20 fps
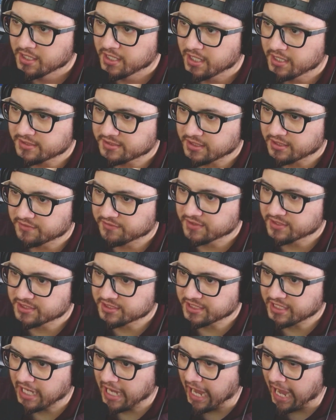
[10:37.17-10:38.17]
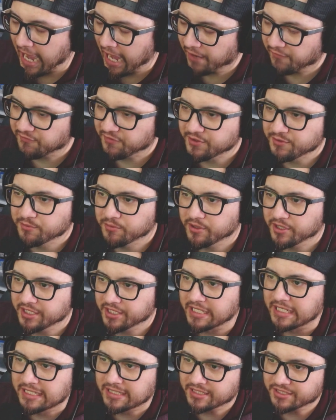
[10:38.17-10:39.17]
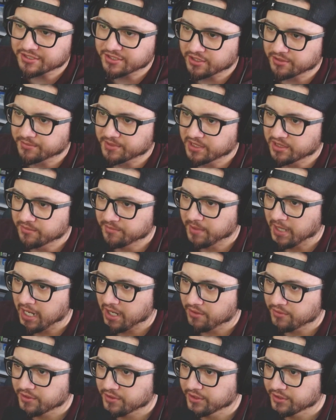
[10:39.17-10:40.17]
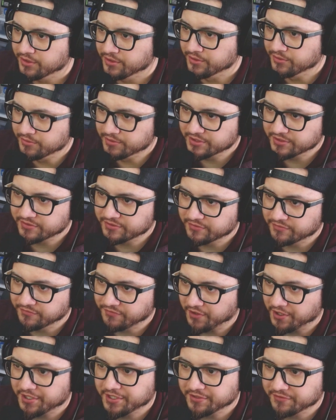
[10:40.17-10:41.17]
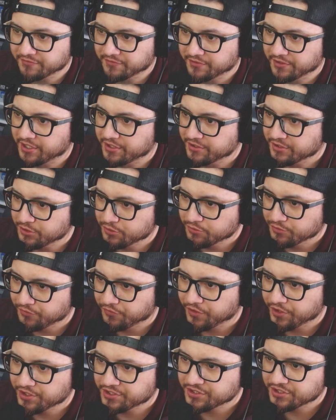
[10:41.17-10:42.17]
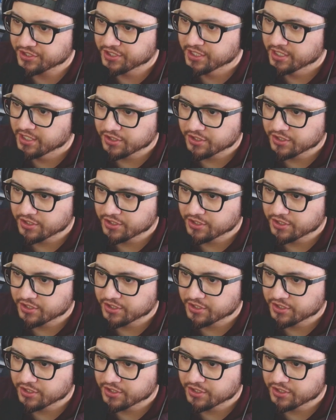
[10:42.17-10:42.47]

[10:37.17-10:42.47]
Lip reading: it's obviously everyone in the Tournament of Power who is fighting for their universe.